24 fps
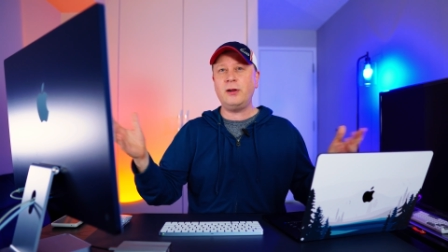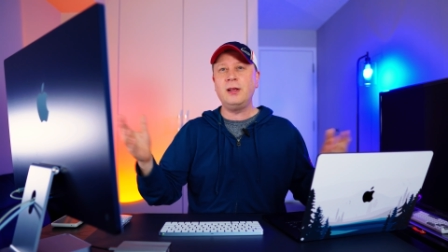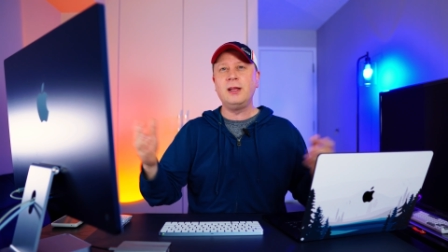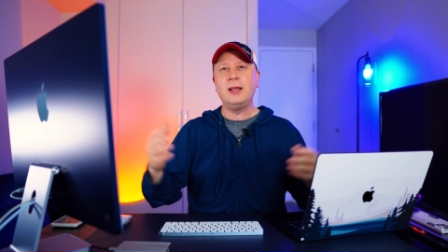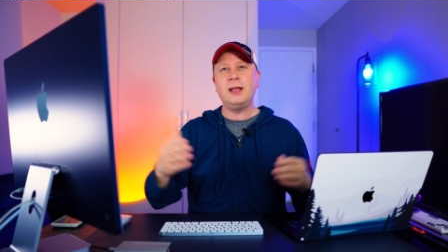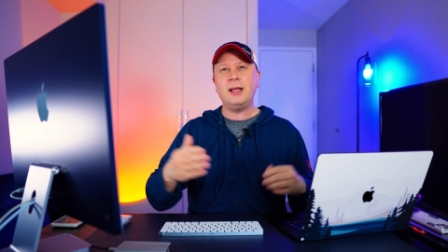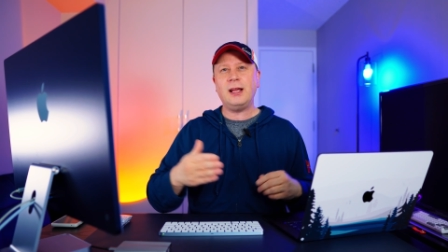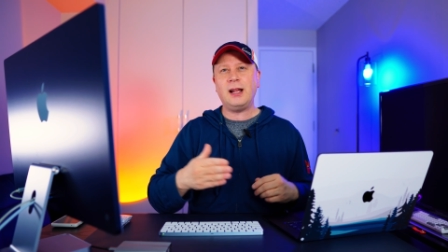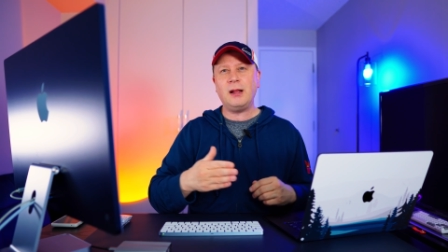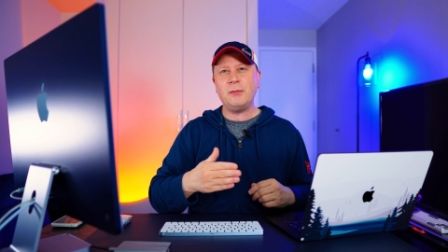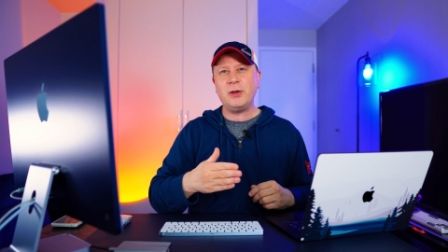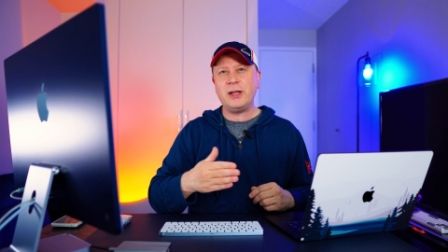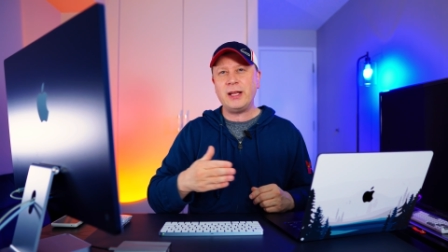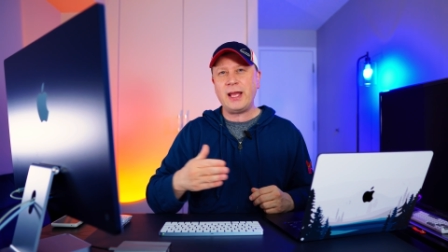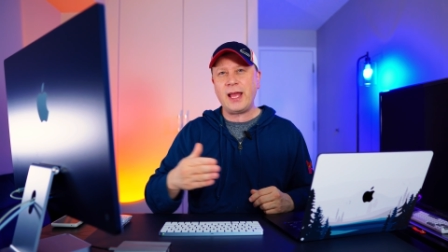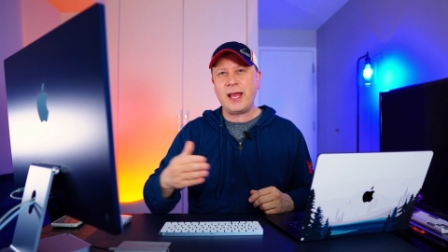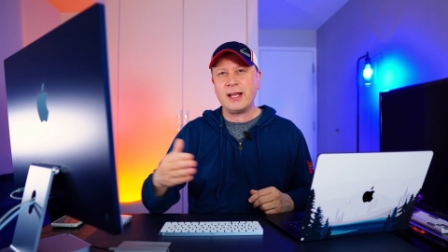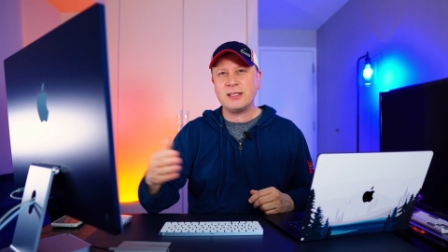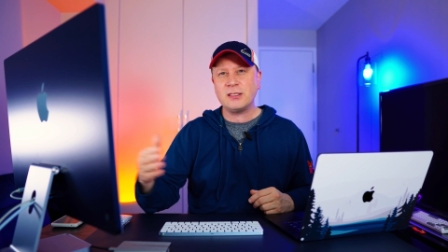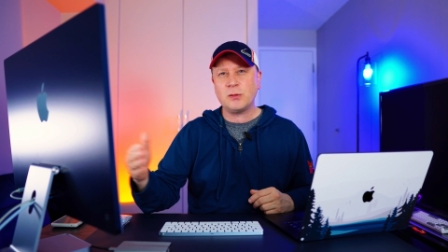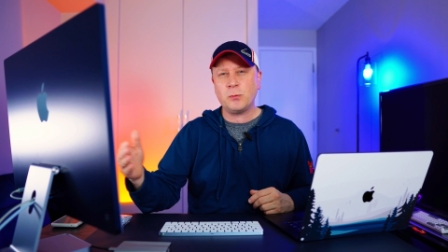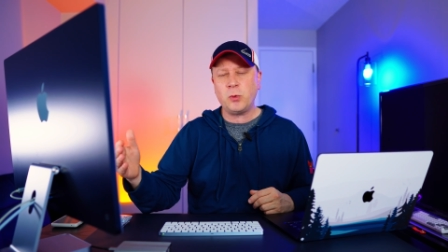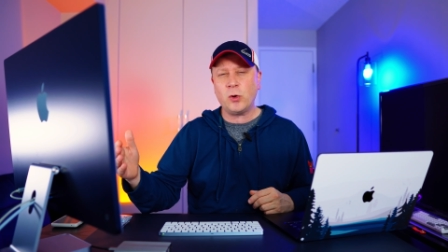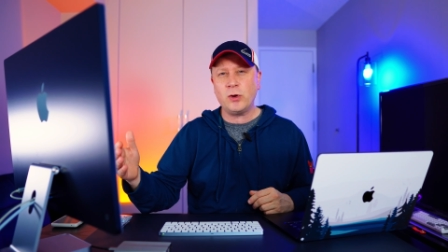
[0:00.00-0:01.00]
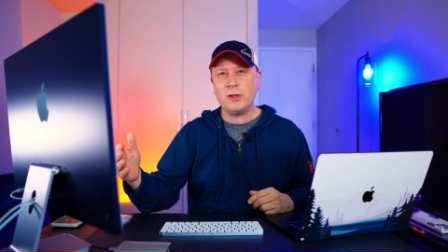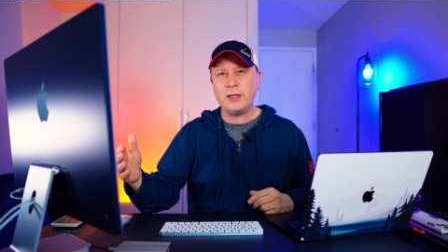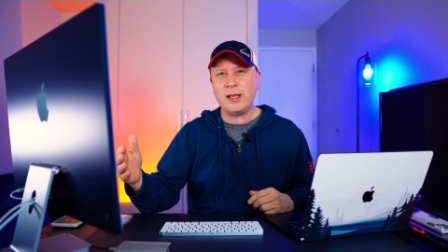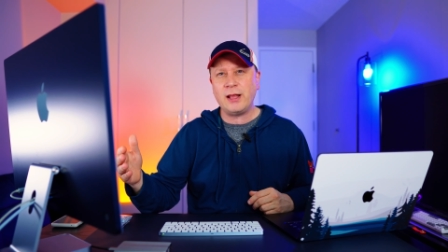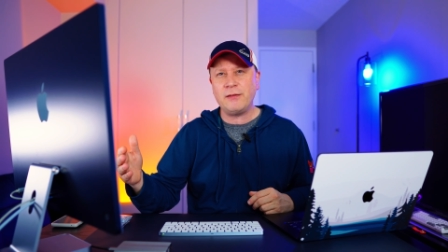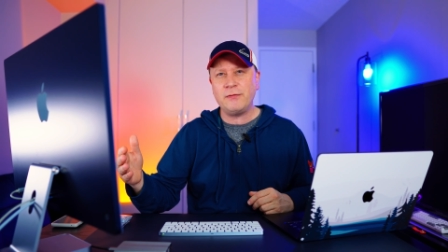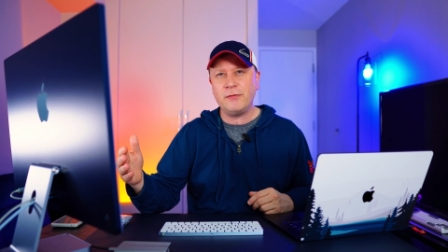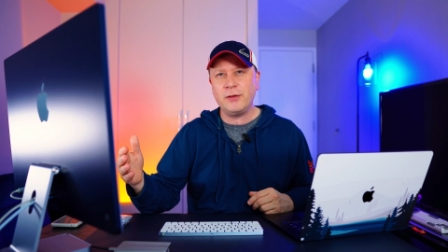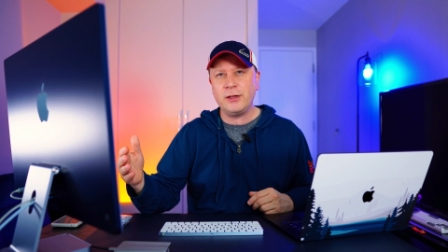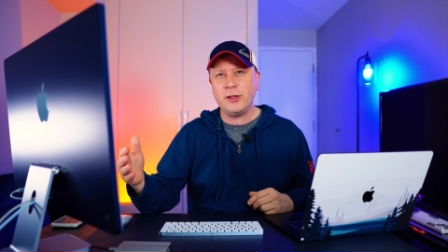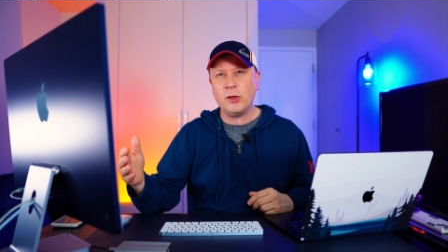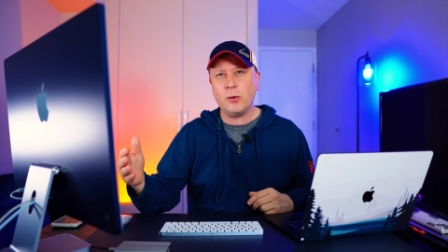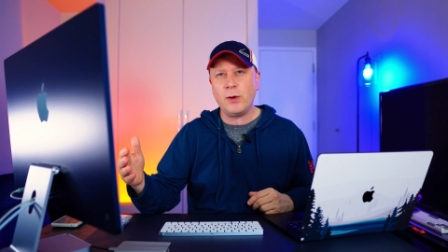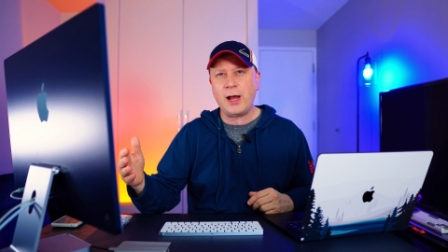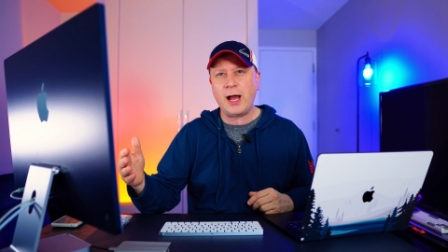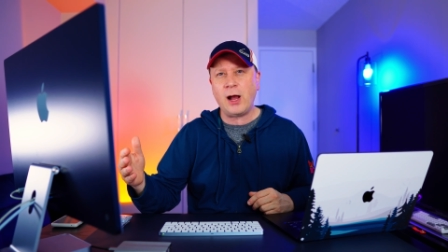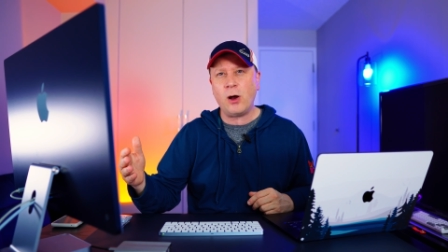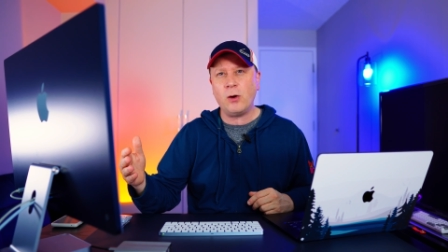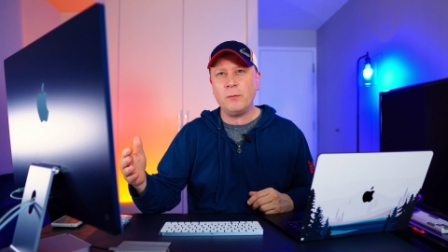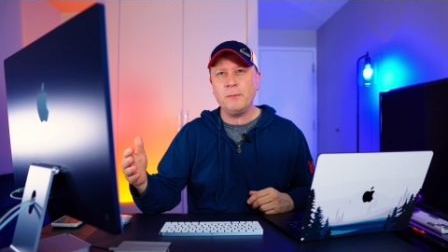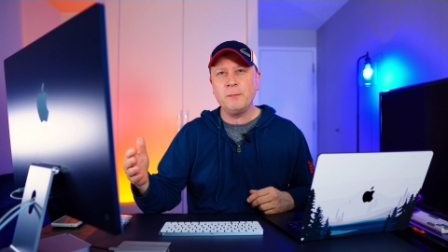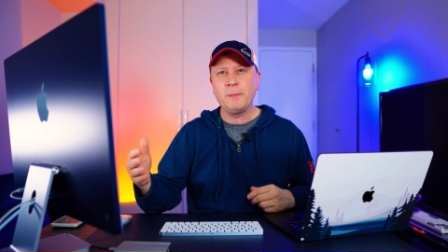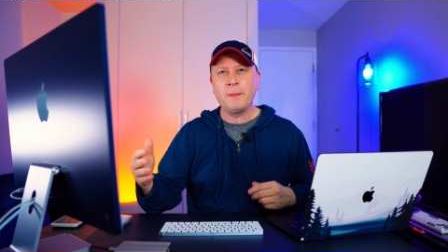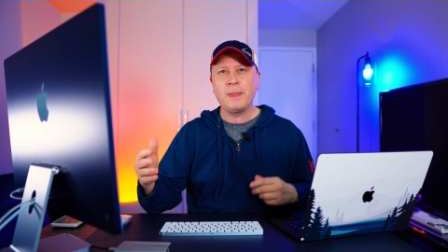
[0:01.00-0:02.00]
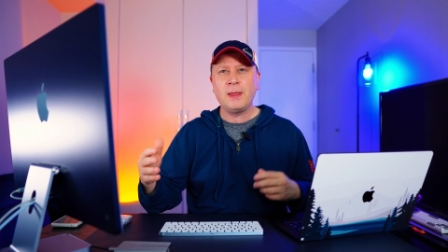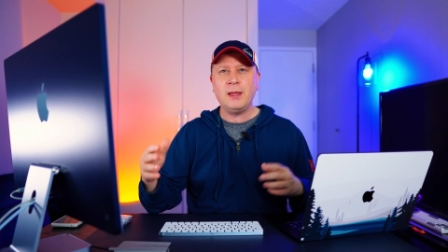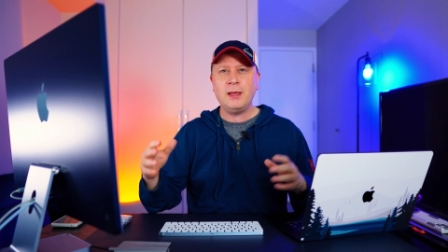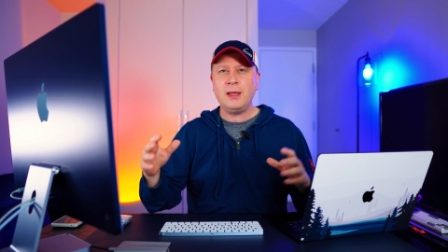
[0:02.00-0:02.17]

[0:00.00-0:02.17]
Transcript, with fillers: and I'm going to export that video out.